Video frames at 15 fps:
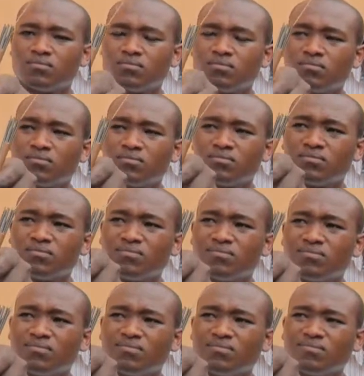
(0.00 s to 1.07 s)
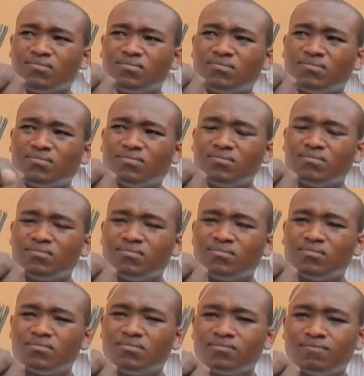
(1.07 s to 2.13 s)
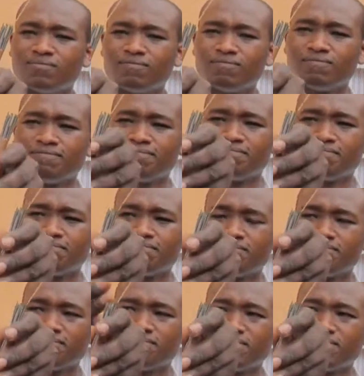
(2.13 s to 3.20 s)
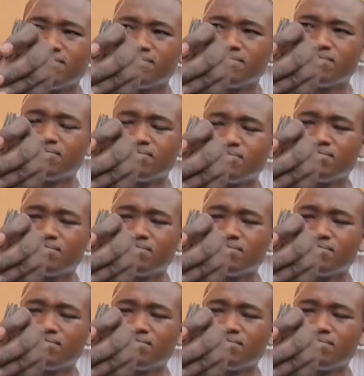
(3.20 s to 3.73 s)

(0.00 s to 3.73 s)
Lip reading: (not speaking)